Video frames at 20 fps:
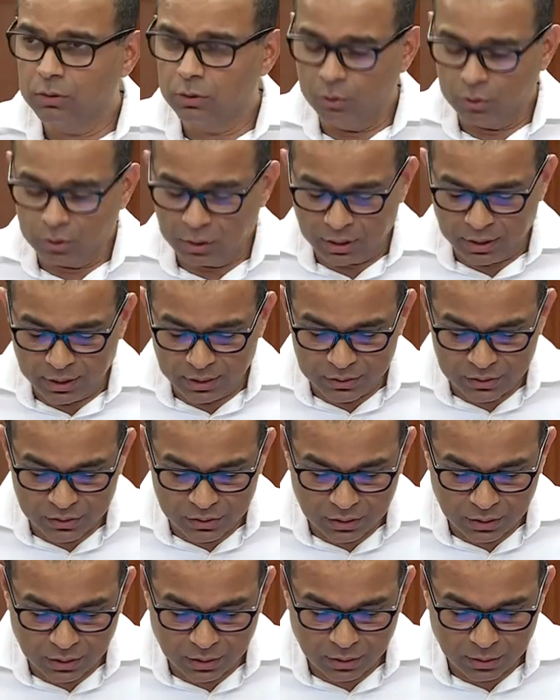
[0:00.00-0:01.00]

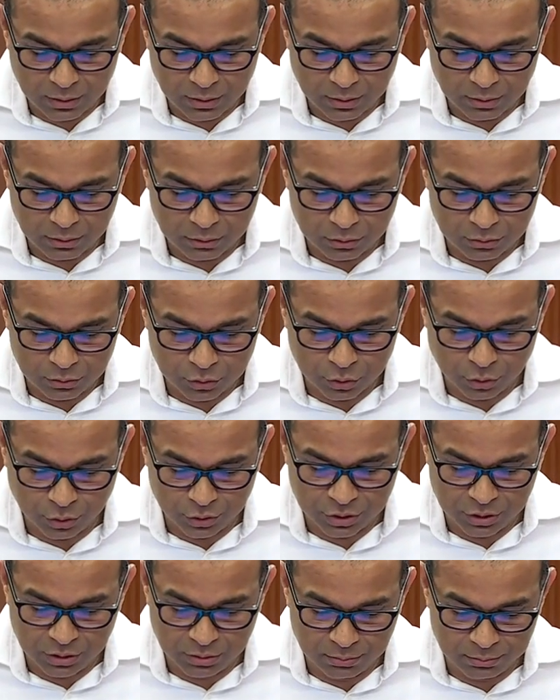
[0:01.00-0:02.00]
localised
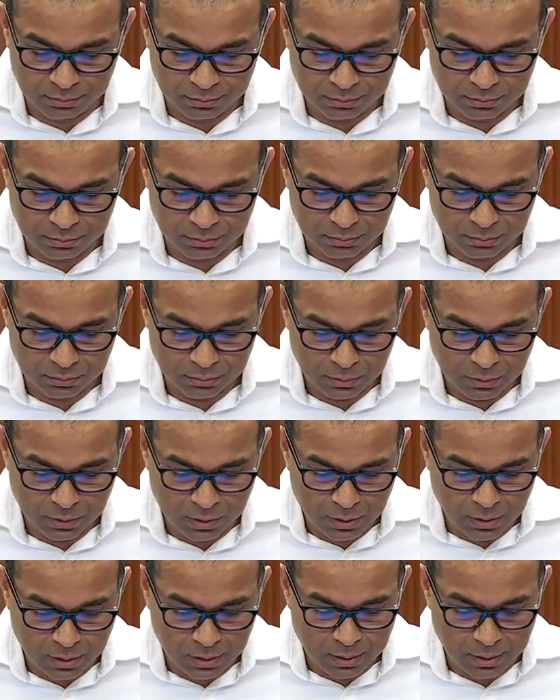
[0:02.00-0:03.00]
short-term
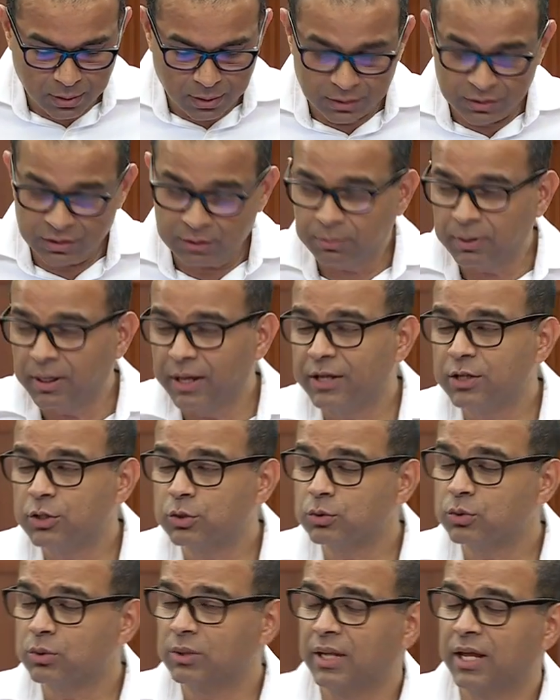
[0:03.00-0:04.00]
supply
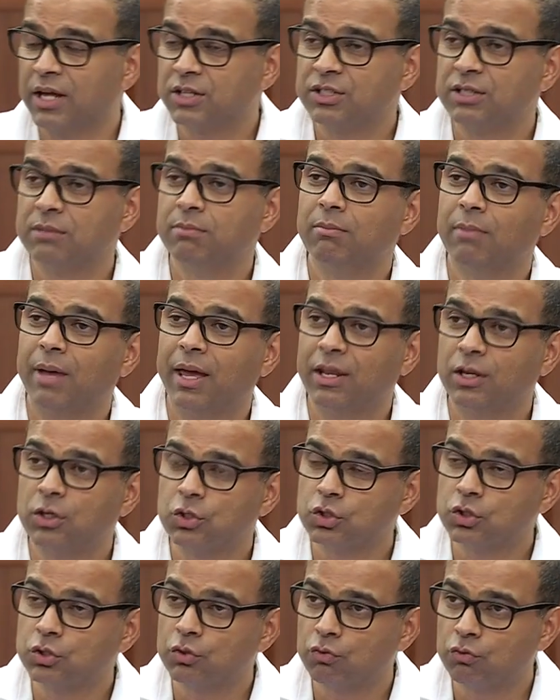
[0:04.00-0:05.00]
issues were largely
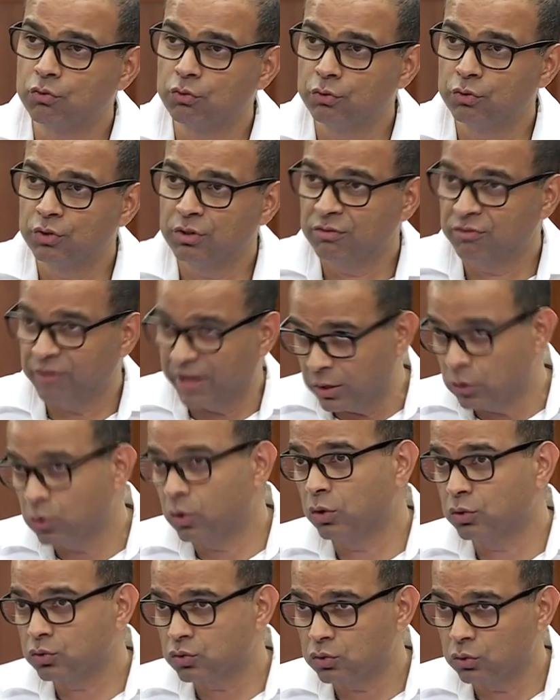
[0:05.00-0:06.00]
managed through the
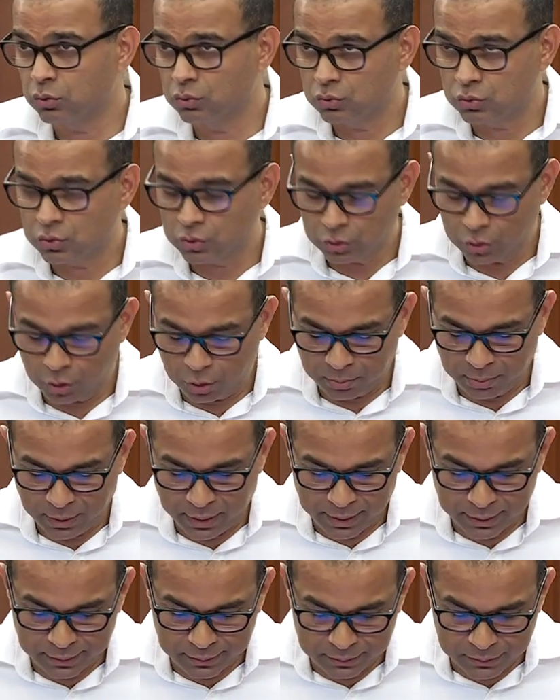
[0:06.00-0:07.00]
vendor's own
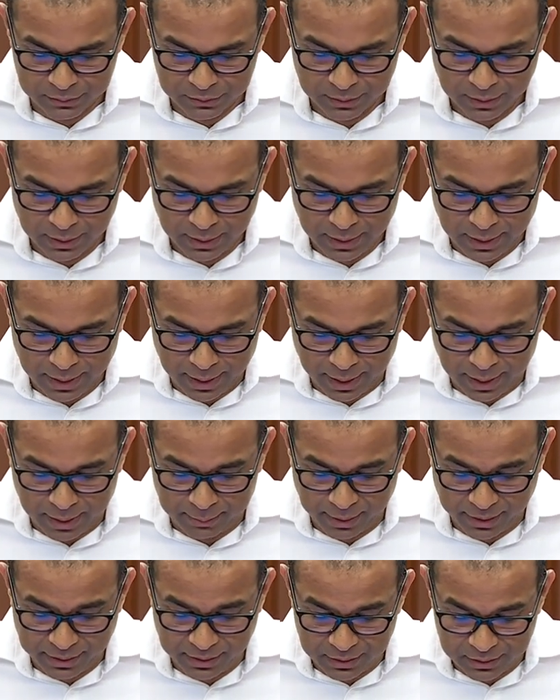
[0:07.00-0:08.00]
stockpiles,
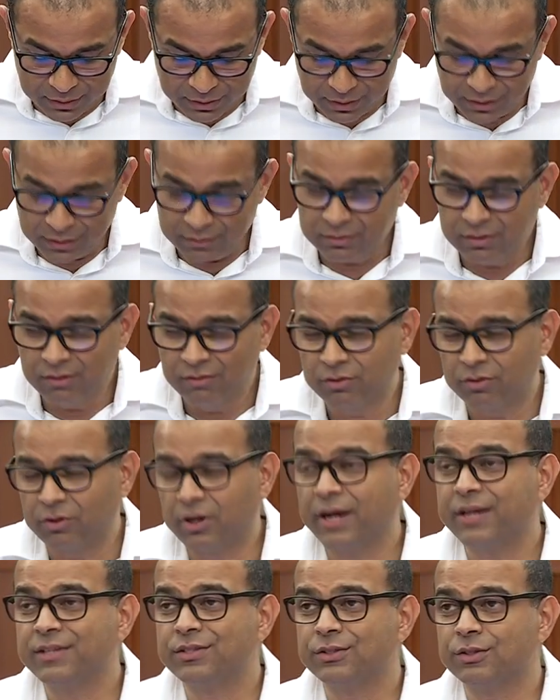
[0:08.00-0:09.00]
and indeed a
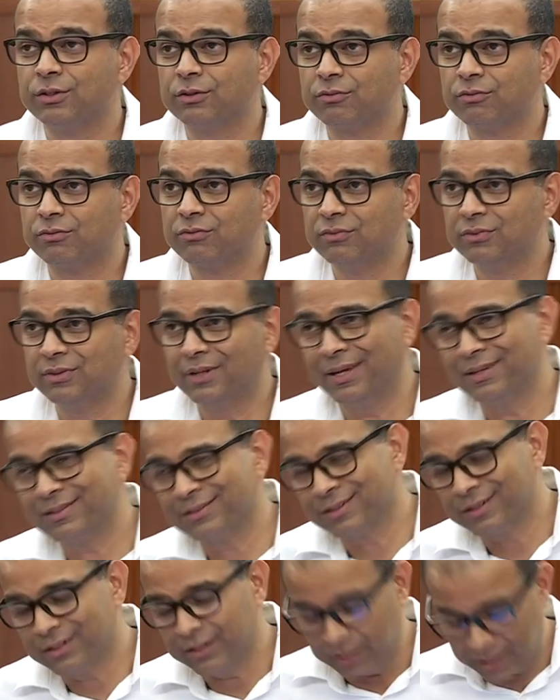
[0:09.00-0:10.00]
variety of
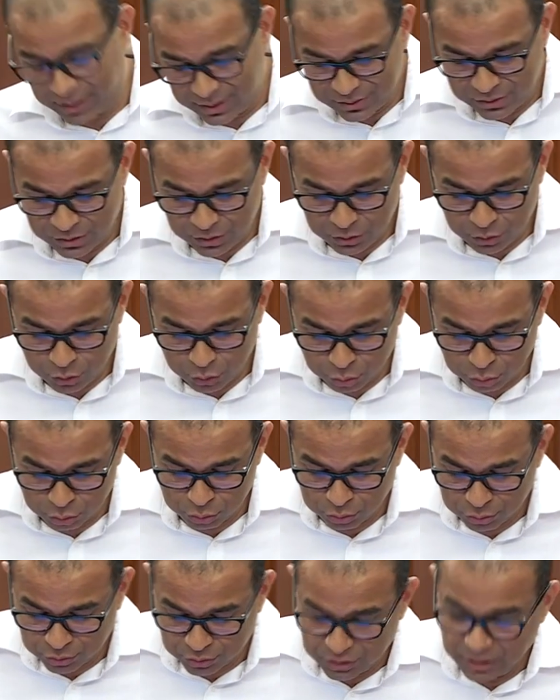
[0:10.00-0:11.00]
data and ICT
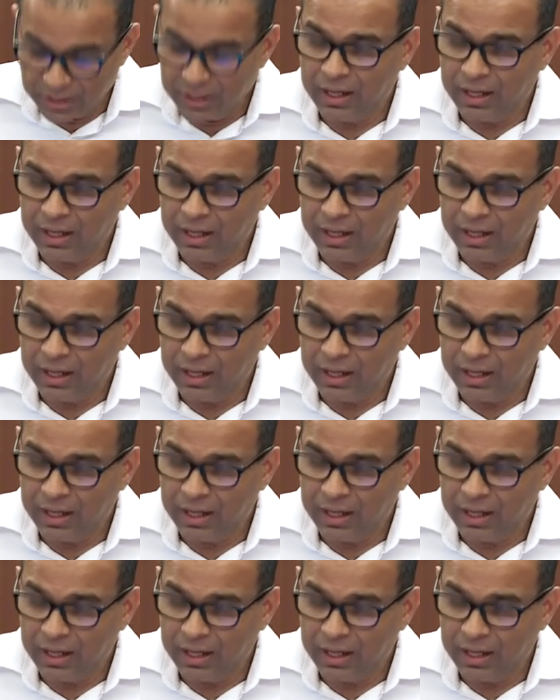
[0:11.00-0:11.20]
tools